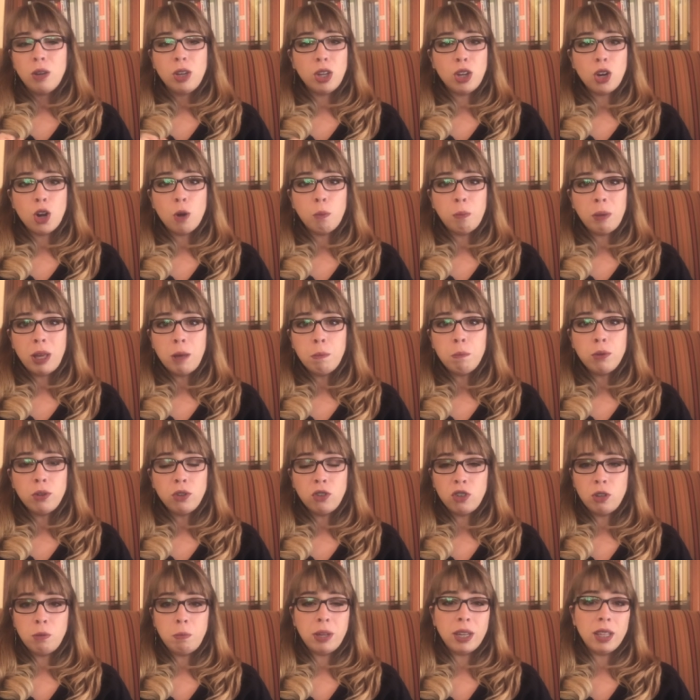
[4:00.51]
you know, people
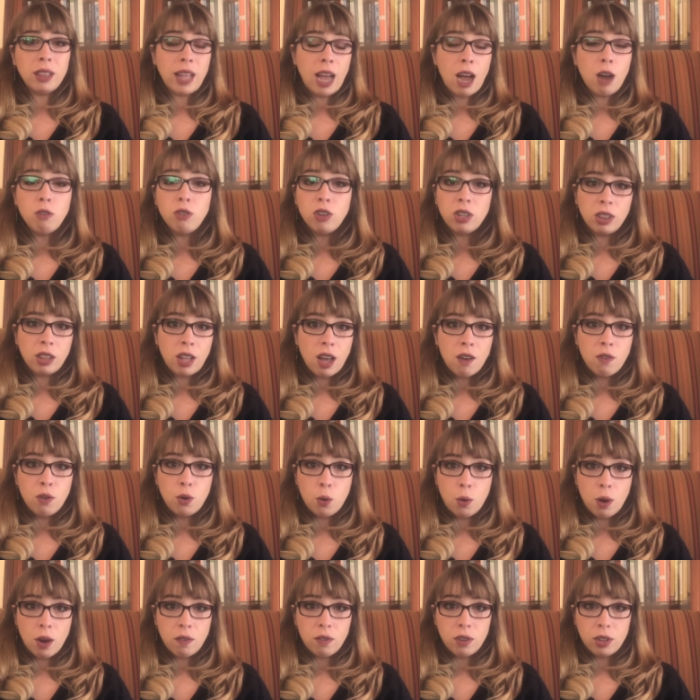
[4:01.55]
should be allowed to love
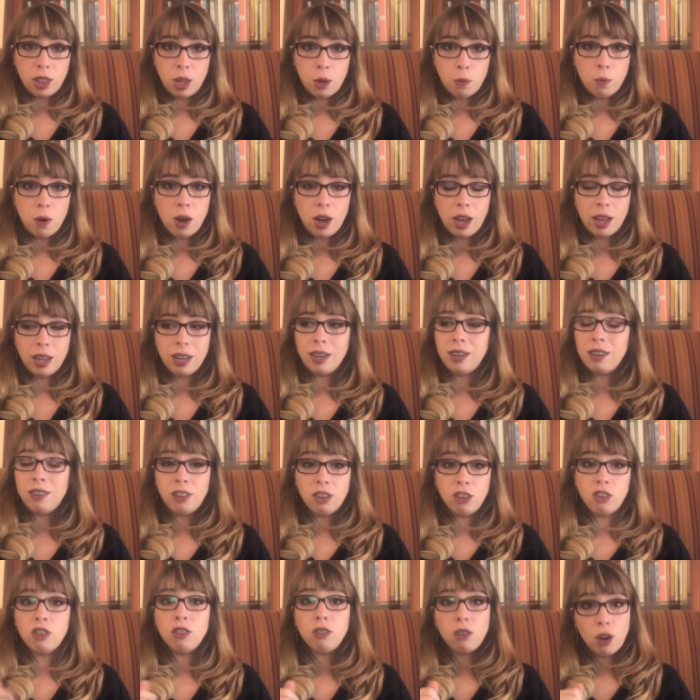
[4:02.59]
whoever they want.
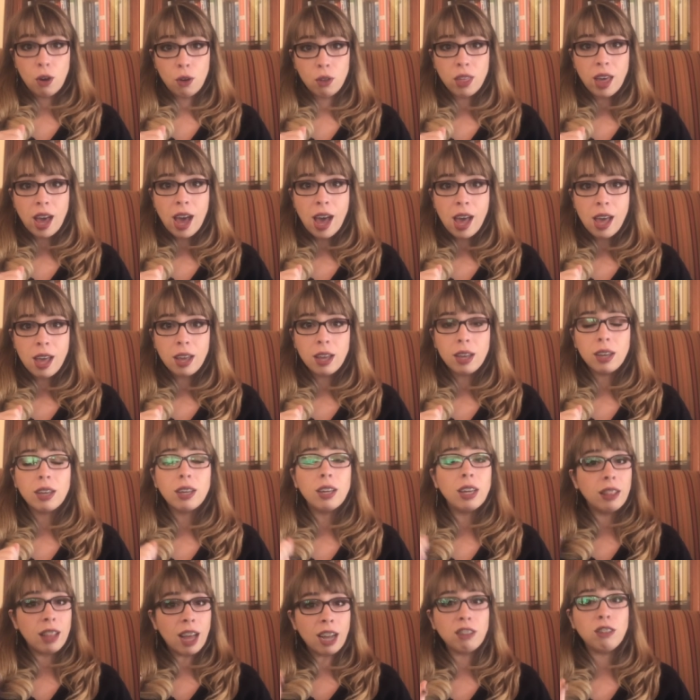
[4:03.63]
Did you know that?
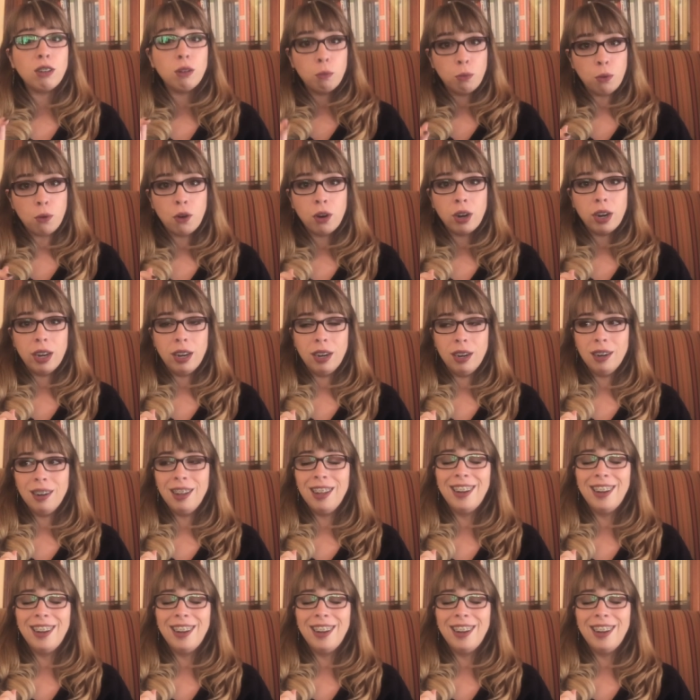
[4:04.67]
That's important.